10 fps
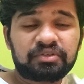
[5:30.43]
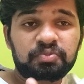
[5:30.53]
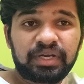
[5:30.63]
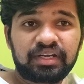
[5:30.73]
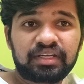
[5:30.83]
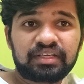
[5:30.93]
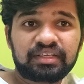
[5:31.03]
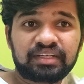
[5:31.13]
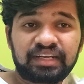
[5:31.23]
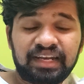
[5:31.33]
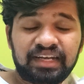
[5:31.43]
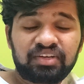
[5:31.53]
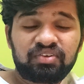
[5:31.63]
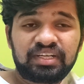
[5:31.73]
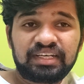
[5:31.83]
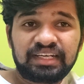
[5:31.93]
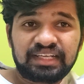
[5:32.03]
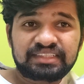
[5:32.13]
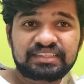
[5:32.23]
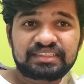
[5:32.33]
spending relatively
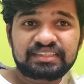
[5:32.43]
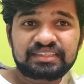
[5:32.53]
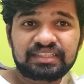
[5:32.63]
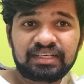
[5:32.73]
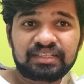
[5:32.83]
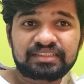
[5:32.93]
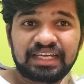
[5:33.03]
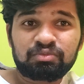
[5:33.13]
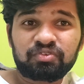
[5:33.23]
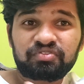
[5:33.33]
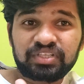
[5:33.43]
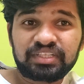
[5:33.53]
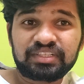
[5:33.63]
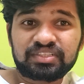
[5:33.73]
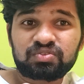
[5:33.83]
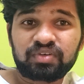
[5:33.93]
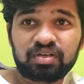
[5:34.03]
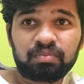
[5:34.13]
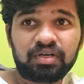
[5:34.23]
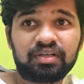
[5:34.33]
less time of 3 years for
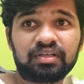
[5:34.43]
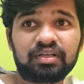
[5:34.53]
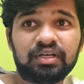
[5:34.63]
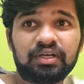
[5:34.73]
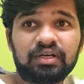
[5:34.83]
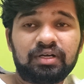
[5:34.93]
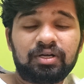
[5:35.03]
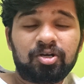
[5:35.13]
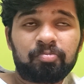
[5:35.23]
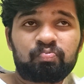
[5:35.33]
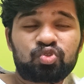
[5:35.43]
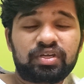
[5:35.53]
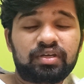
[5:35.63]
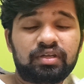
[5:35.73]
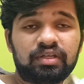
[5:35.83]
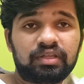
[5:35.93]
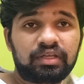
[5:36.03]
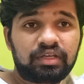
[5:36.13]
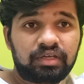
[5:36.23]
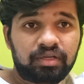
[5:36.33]
a murder,
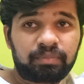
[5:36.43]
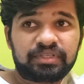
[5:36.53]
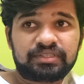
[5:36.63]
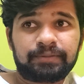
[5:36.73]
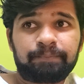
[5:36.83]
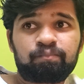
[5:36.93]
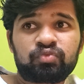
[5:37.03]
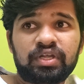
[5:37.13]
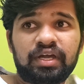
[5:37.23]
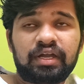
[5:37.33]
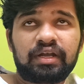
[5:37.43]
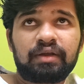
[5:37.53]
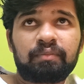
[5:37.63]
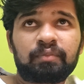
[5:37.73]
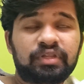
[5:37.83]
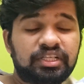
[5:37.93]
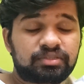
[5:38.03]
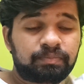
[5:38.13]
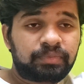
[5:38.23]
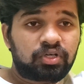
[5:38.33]
in a prison. And
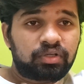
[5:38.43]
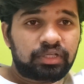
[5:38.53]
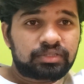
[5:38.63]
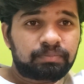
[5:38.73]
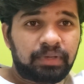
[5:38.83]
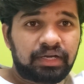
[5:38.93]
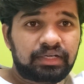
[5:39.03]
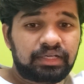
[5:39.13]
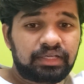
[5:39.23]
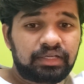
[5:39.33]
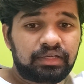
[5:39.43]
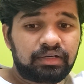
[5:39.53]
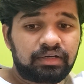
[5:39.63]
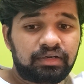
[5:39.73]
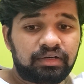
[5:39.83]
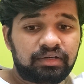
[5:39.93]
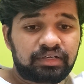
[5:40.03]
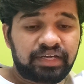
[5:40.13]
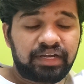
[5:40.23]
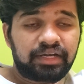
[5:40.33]
that's because that's partly
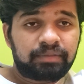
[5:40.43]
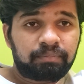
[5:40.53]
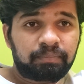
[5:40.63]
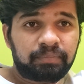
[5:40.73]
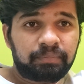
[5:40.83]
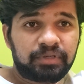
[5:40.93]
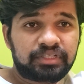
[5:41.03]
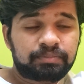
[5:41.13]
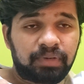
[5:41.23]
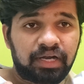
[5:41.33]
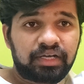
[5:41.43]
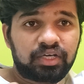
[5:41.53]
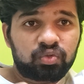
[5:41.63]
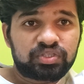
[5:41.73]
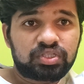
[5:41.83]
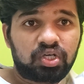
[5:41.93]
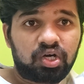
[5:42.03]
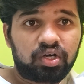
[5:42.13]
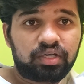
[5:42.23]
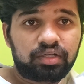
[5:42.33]
credit is partly to his
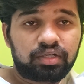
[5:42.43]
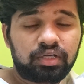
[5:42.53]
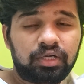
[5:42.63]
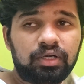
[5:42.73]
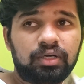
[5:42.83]
lawyer,